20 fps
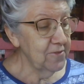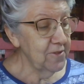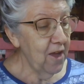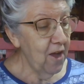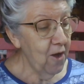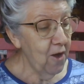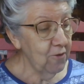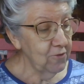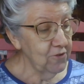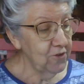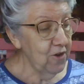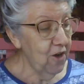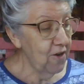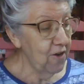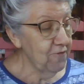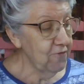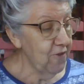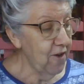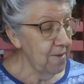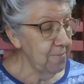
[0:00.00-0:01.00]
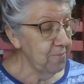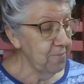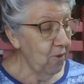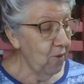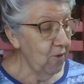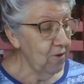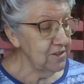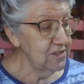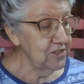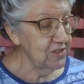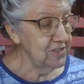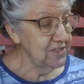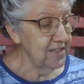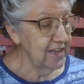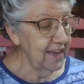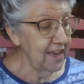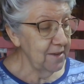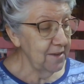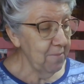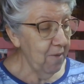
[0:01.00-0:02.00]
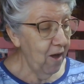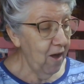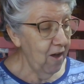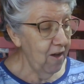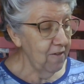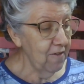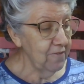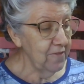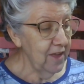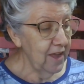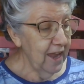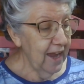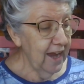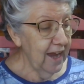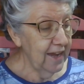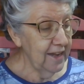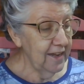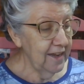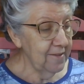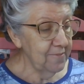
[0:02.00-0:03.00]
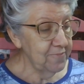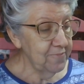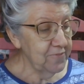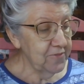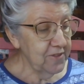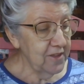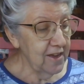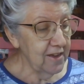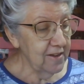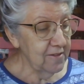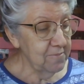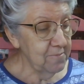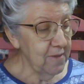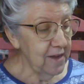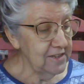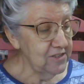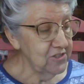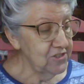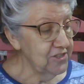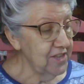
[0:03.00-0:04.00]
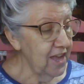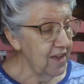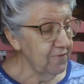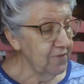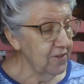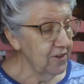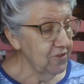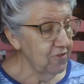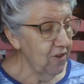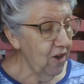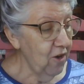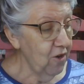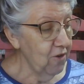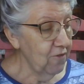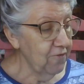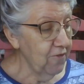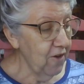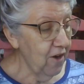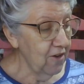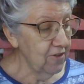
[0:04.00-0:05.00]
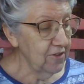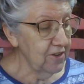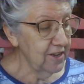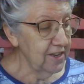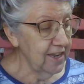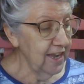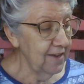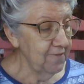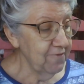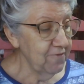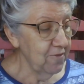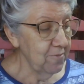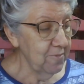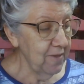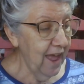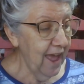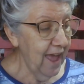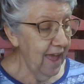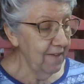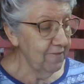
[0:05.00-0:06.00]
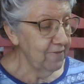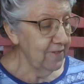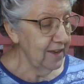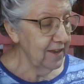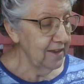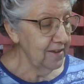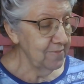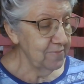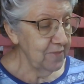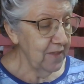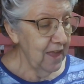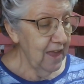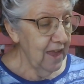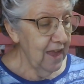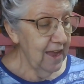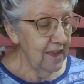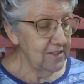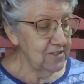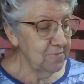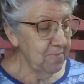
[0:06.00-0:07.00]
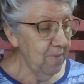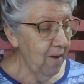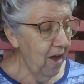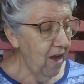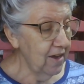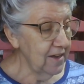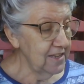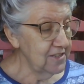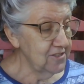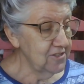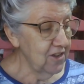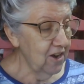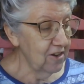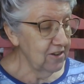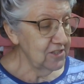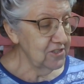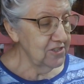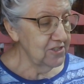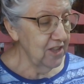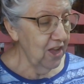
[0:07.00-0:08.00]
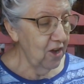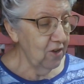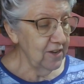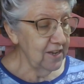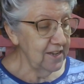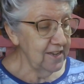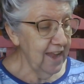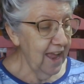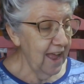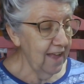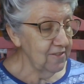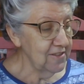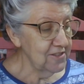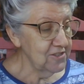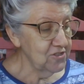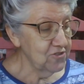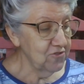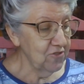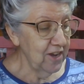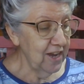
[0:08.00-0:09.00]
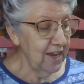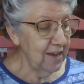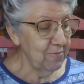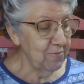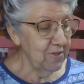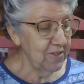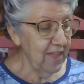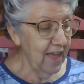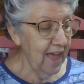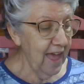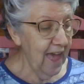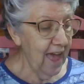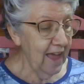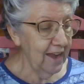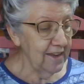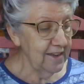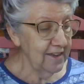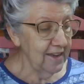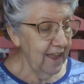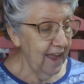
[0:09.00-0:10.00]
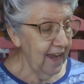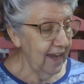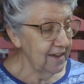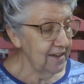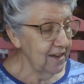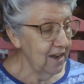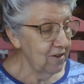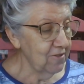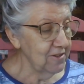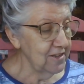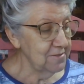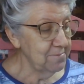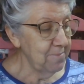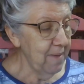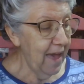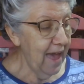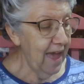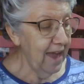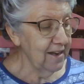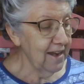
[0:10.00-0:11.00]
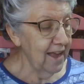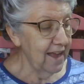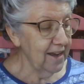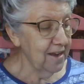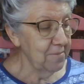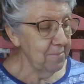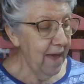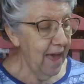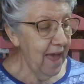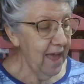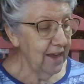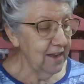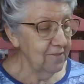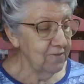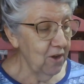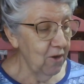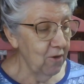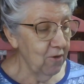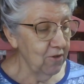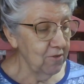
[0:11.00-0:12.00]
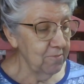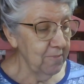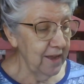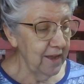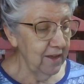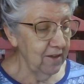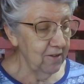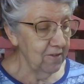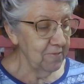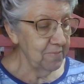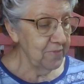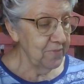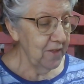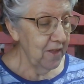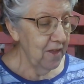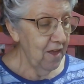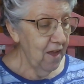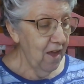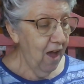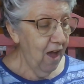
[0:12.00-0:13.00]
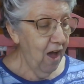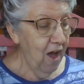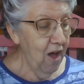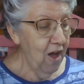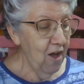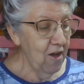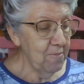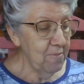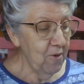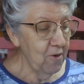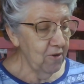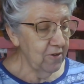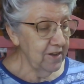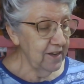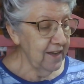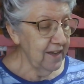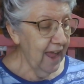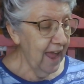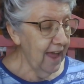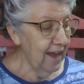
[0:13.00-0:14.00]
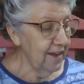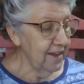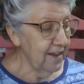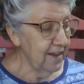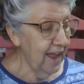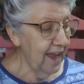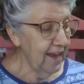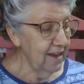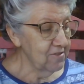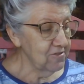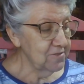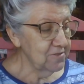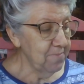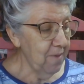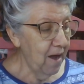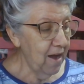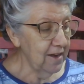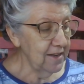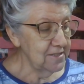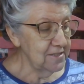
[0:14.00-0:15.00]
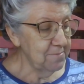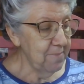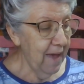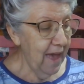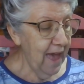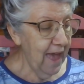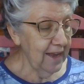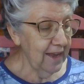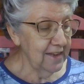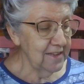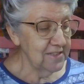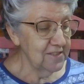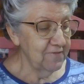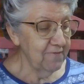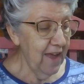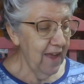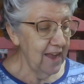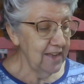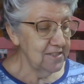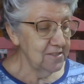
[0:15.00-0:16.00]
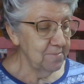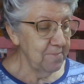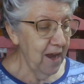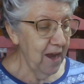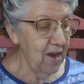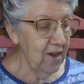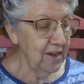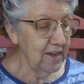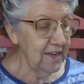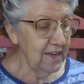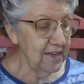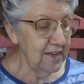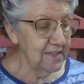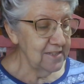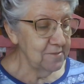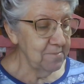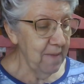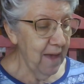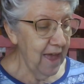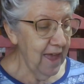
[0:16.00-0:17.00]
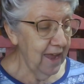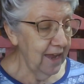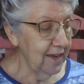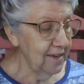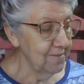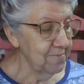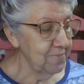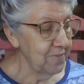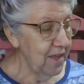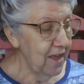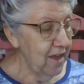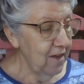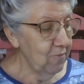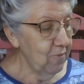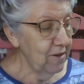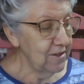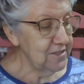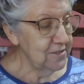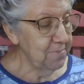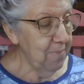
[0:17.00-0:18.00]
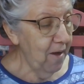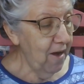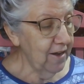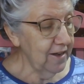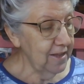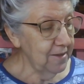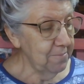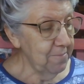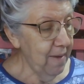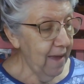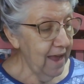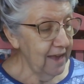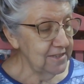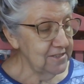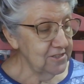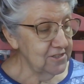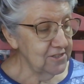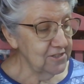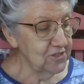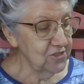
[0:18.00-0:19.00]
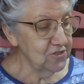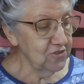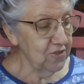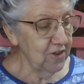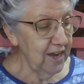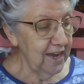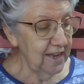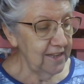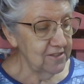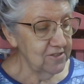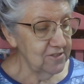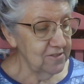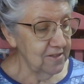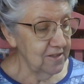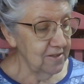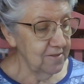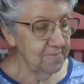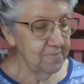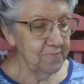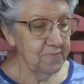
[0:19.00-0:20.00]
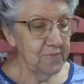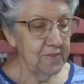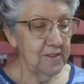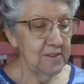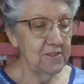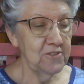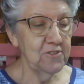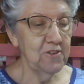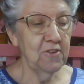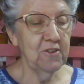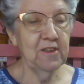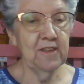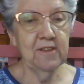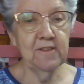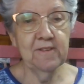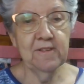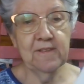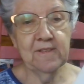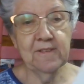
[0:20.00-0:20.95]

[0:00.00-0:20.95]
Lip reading: onto her front porch to see him off, and it took much self-control for her to keep from laughing as Spotty started slowly down the street with Alan laying on his back like a bag of cornmeal. All morning Alan lay on Spotty's back, his face buried in his mane, while Spotty paced the streets. Let me show you.